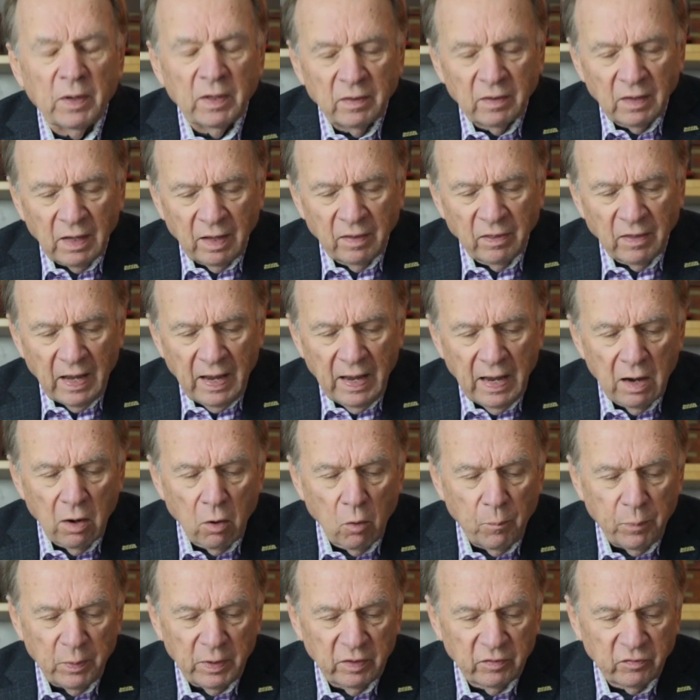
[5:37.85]
And and the
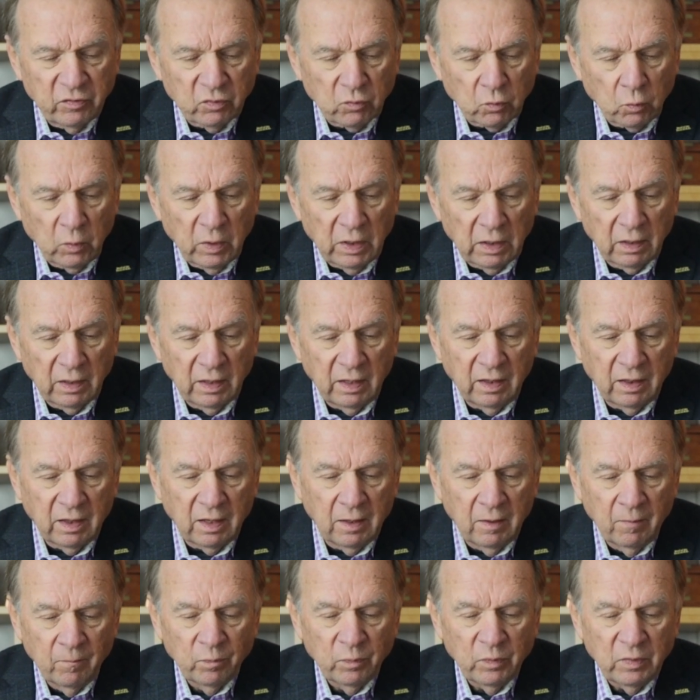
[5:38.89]
help is really
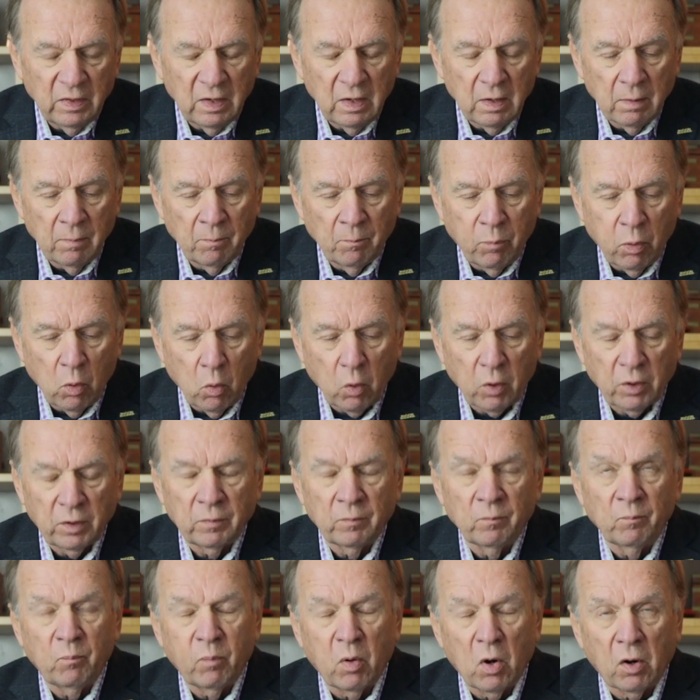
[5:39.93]
the the
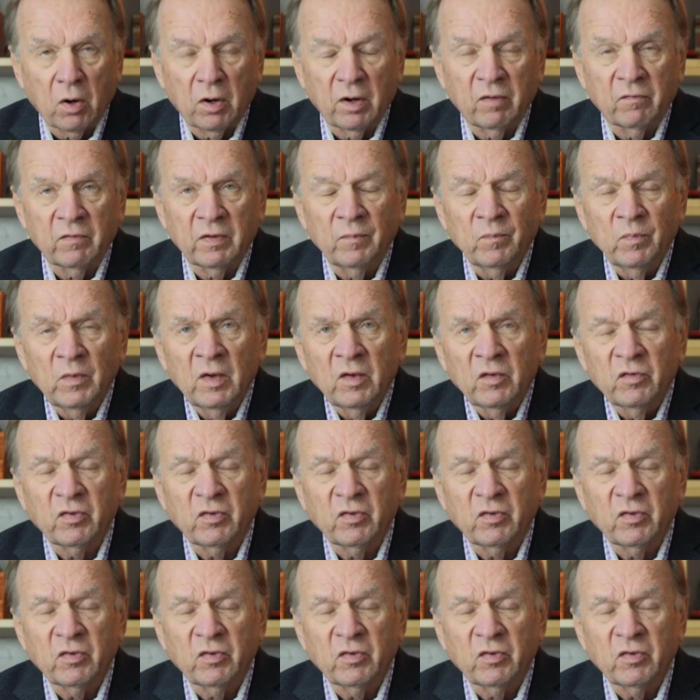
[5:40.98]
important part of it.